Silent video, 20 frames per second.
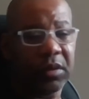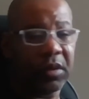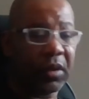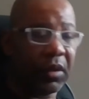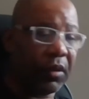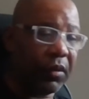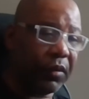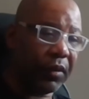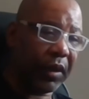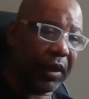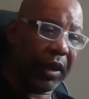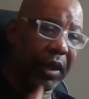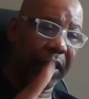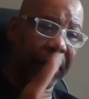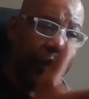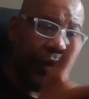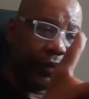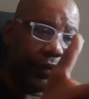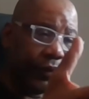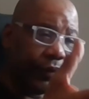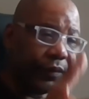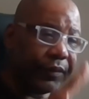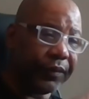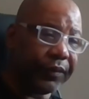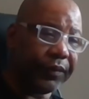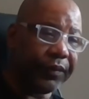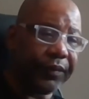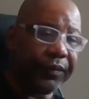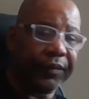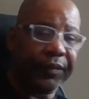You know, and
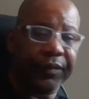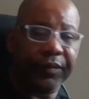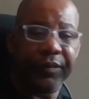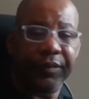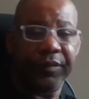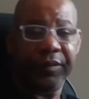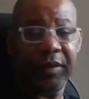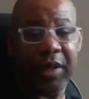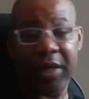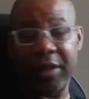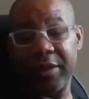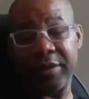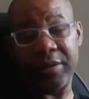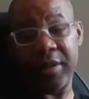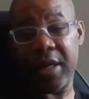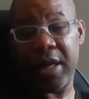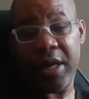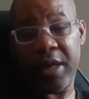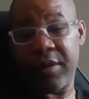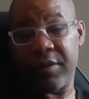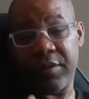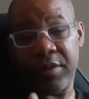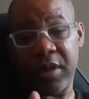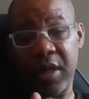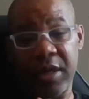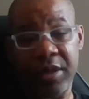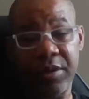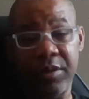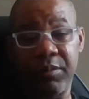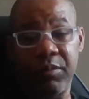like I said, they ain't gonna
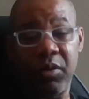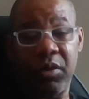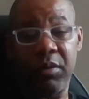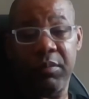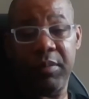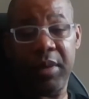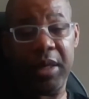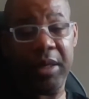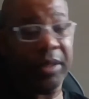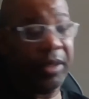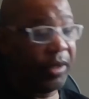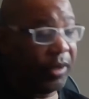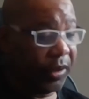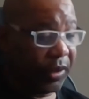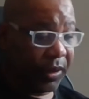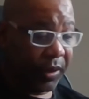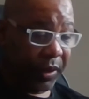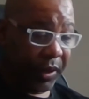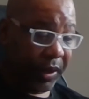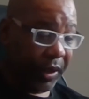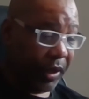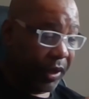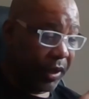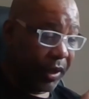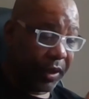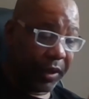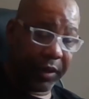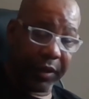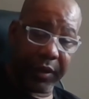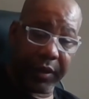cut no more money. You know,
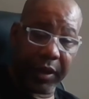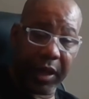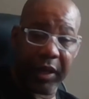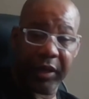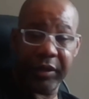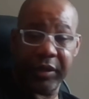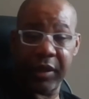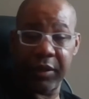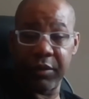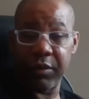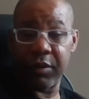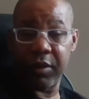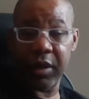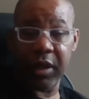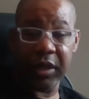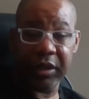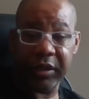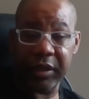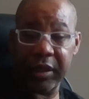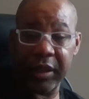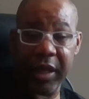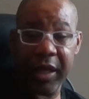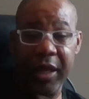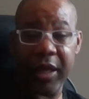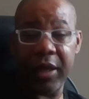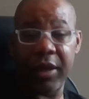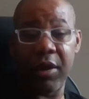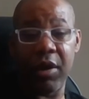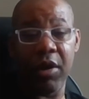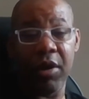Next, they're going to cut your
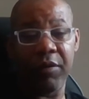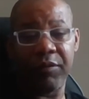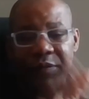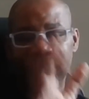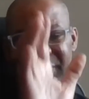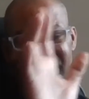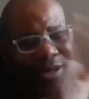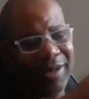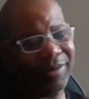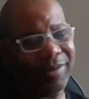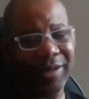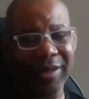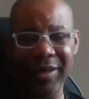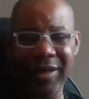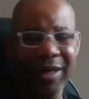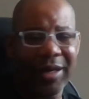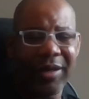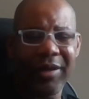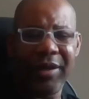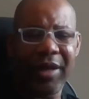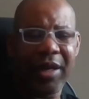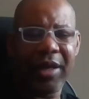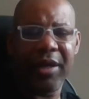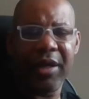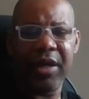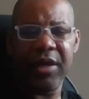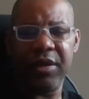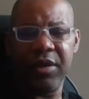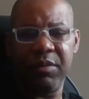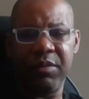leg off. No, no they, ain't, they
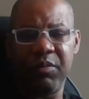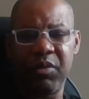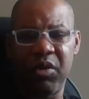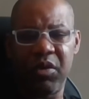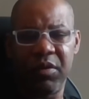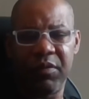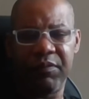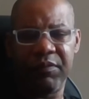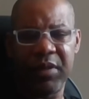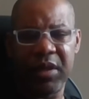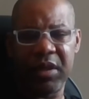ain't cutting no more.